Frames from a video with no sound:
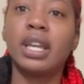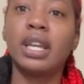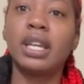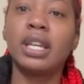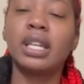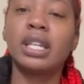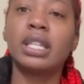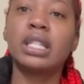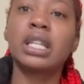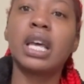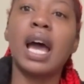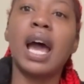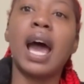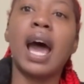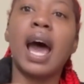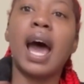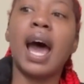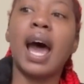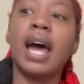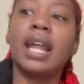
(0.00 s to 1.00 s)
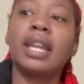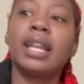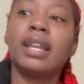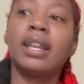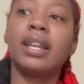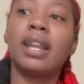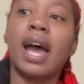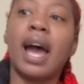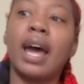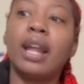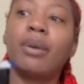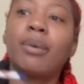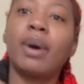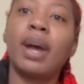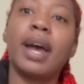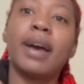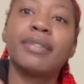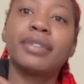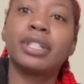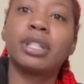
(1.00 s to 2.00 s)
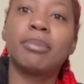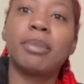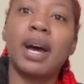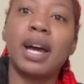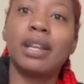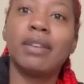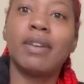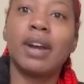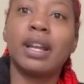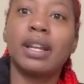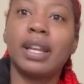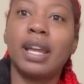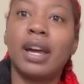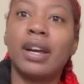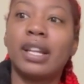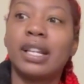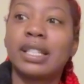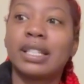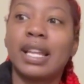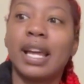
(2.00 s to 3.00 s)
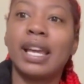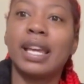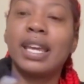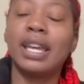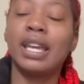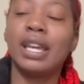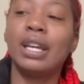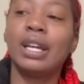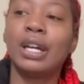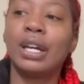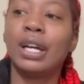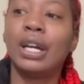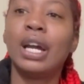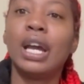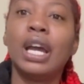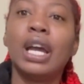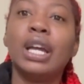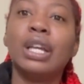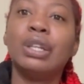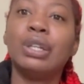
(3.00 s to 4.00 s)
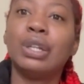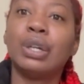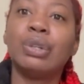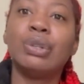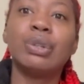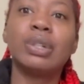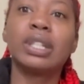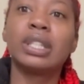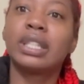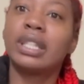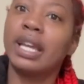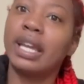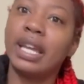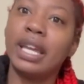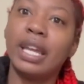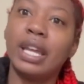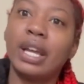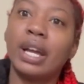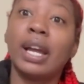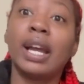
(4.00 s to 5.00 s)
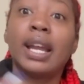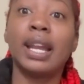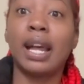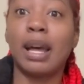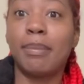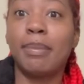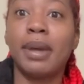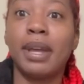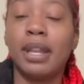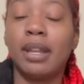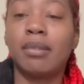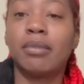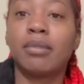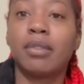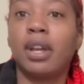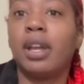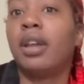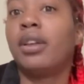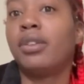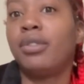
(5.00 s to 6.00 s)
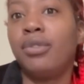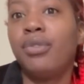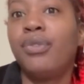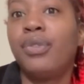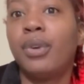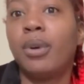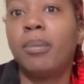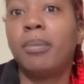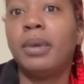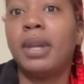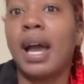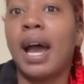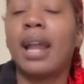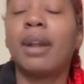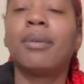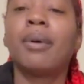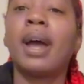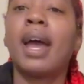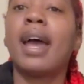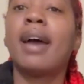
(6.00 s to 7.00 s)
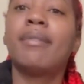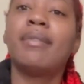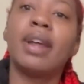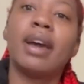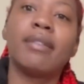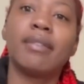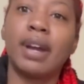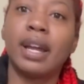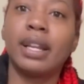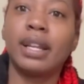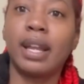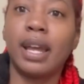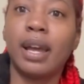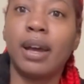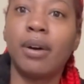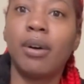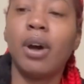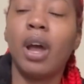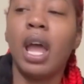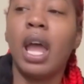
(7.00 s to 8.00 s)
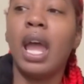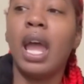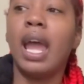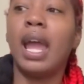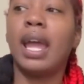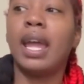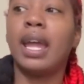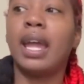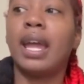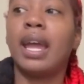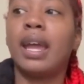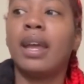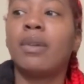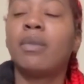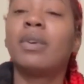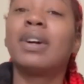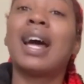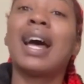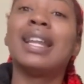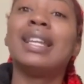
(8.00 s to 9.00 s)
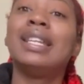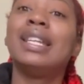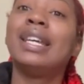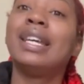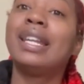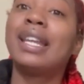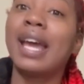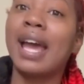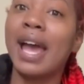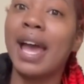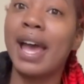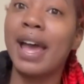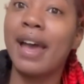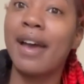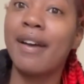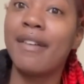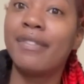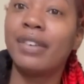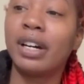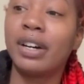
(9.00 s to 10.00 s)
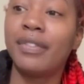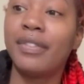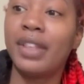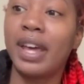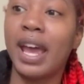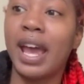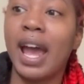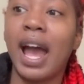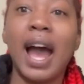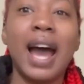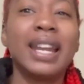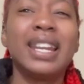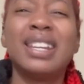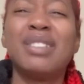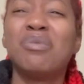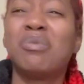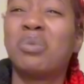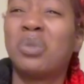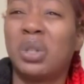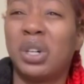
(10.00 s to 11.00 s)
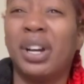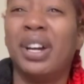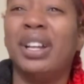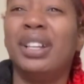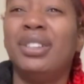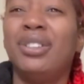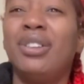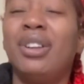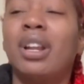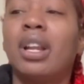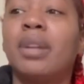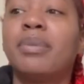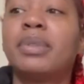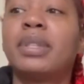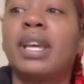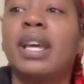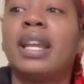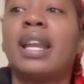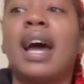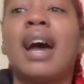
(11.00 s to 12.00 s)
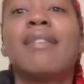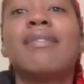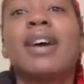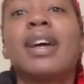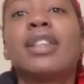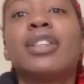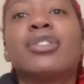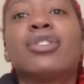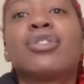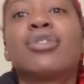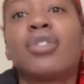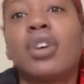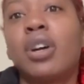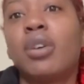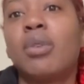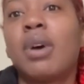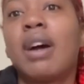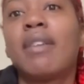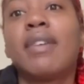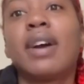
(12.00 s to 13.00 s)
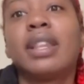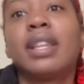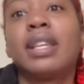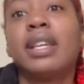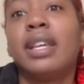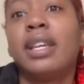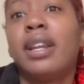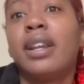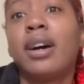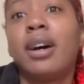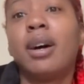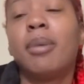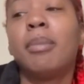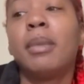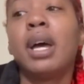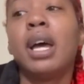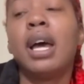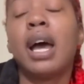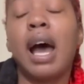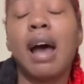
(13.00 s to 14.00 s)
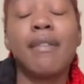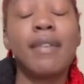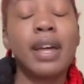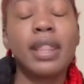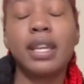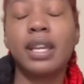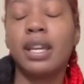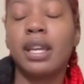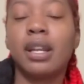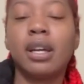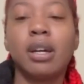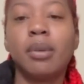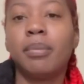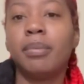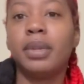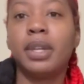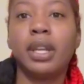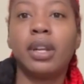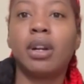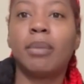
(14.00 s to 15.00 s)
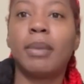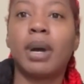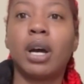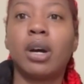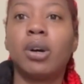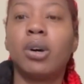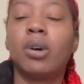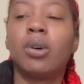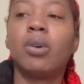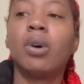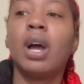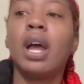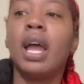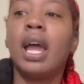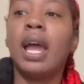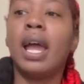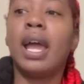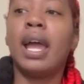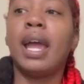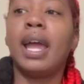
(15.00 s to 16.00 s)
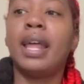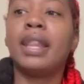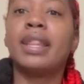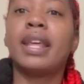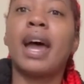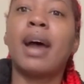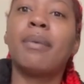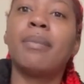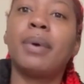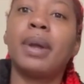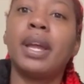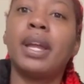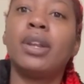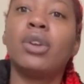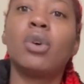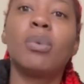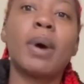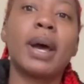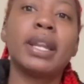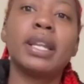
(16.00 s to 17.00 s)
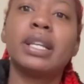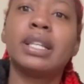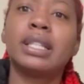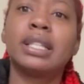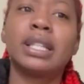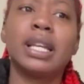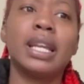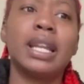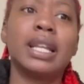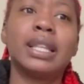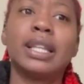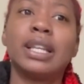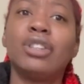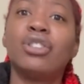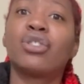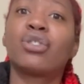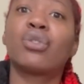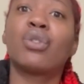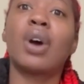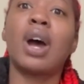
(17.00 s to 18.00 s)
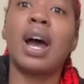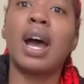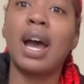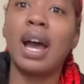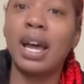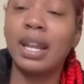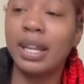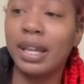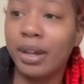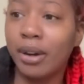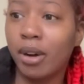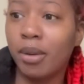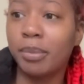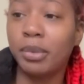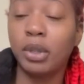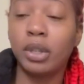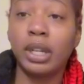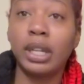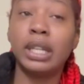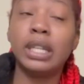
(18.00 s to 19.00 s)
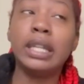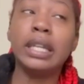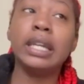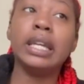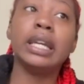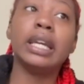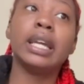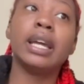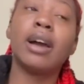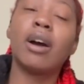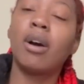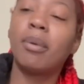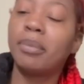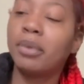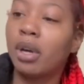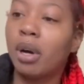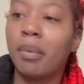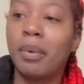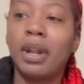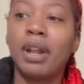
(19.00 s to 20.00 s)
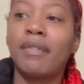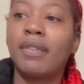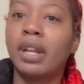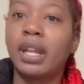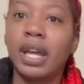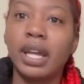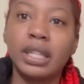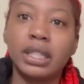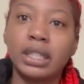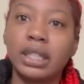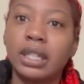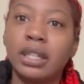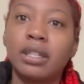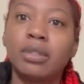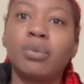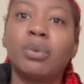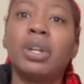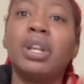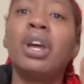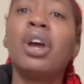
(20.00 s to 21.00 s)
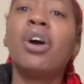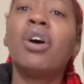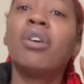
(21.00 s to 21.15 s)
it is I didn't I don't have somebody right now that's like here you know, you could stay here and I pay the rent. You feel me? I don't have that right now. And what I did have of that, I didn't want. You know what I'm saying? I'd rather struggle. I'd rather get it up. I'd rather get up, get it on my own. And that way nobody could say that they tried to help me or they did help me or whatever the case is. When